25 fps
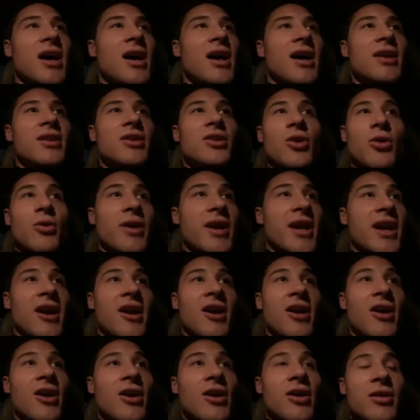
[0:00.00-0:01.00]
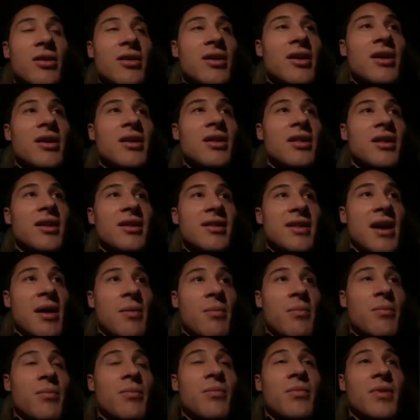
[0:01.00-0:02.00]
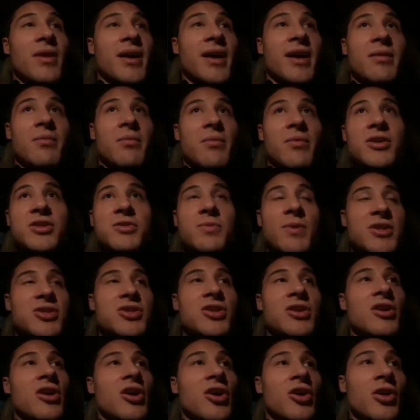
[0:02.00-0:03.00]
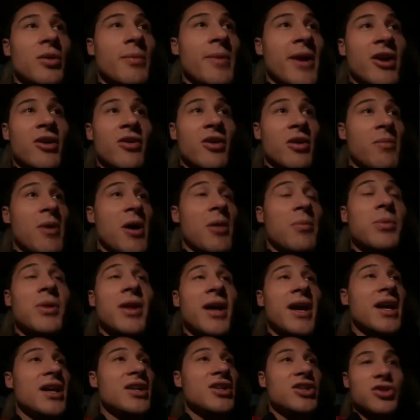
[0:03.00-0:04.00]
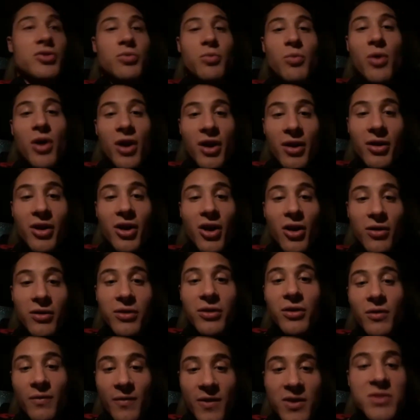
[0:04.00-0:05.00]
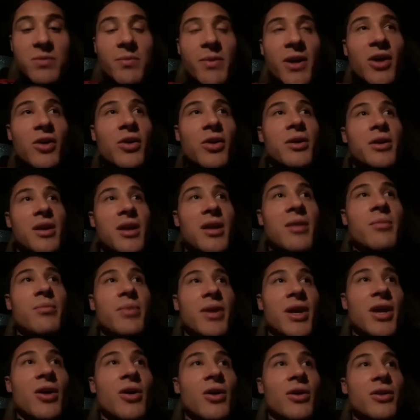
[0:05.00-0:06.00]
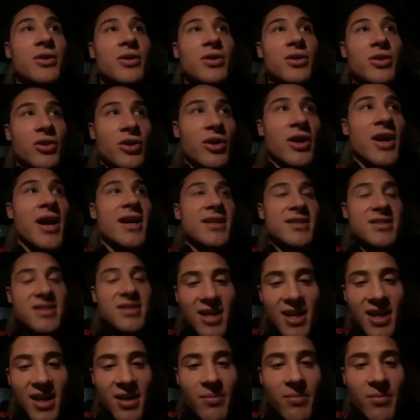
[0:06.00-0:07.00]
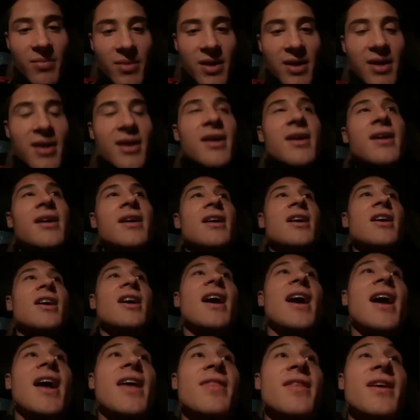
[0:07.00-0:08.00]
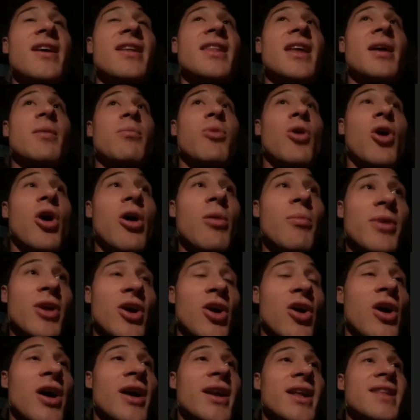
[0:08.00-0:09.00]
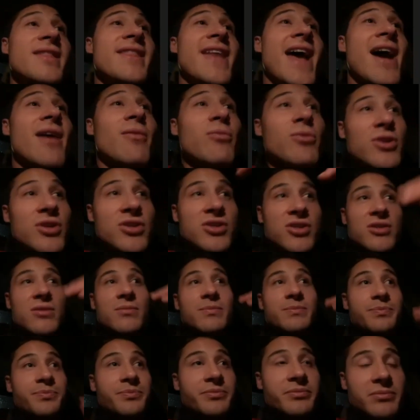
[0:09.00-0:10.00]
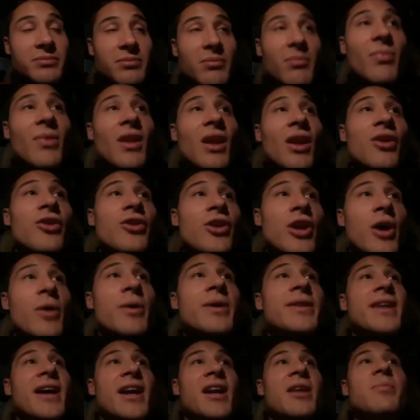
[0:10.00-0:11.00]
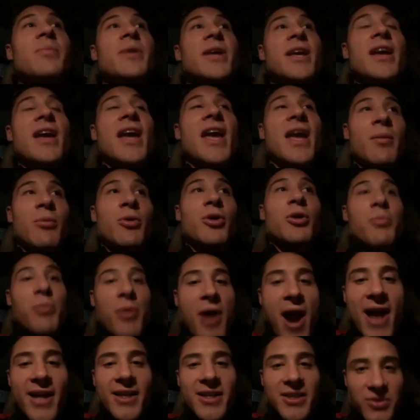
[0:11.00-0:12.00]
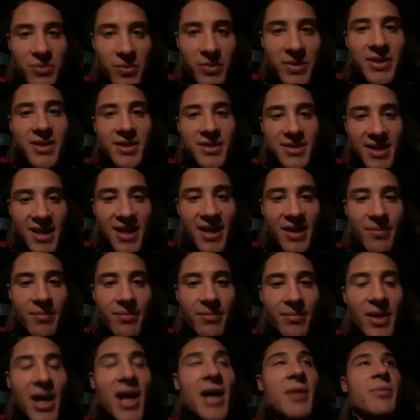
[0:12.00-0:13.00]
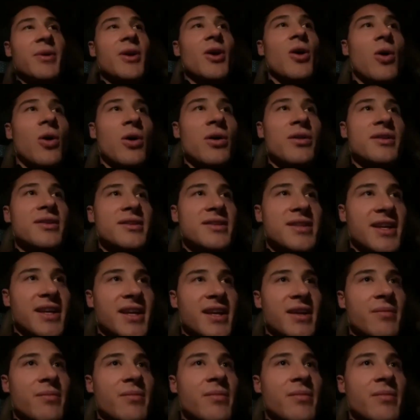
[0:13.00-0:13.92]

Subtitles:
Don't care that, like, especially early in my career about playing, just want to go to the University of Maryland and be on your guys' team. And then they brought me on, and that was knowing that I'd be able to practice with the team. I'd be on the team.